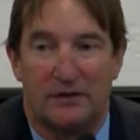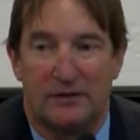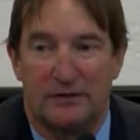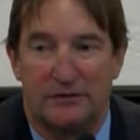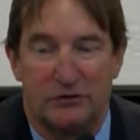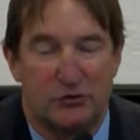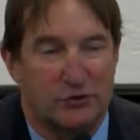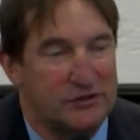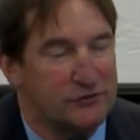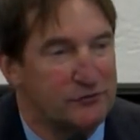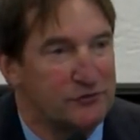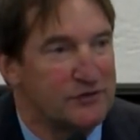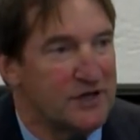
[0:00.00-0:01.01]
And you could
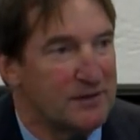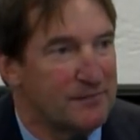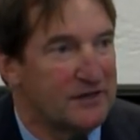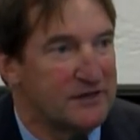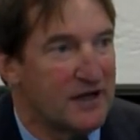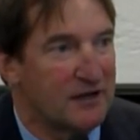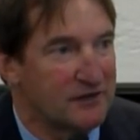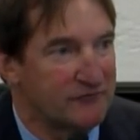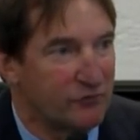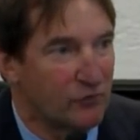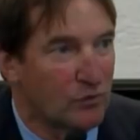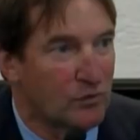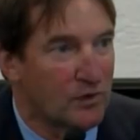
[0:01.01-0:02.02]
either do that by dialing
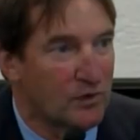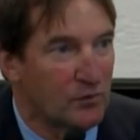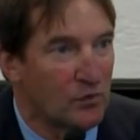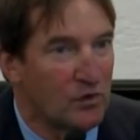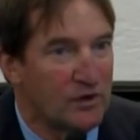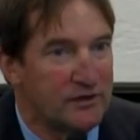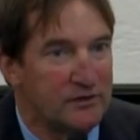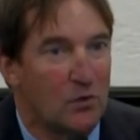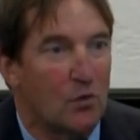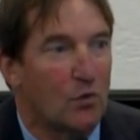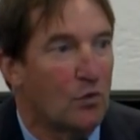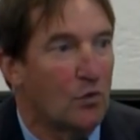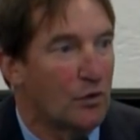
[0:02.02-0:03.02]
411
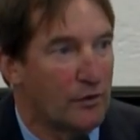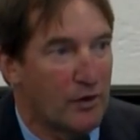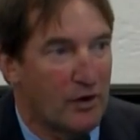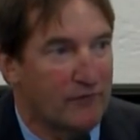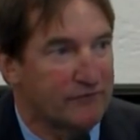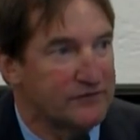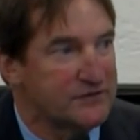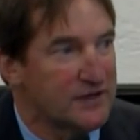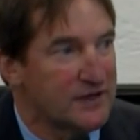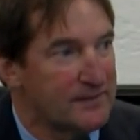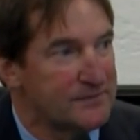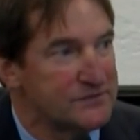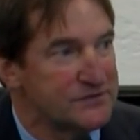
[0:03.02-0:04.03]
or
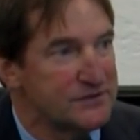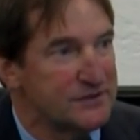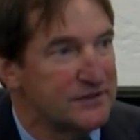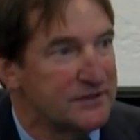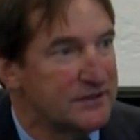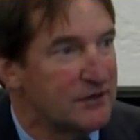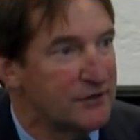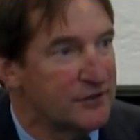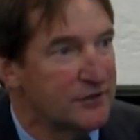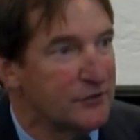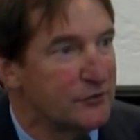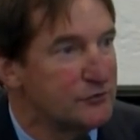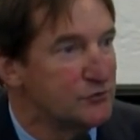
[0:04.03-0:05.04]
oftentimes in an area code,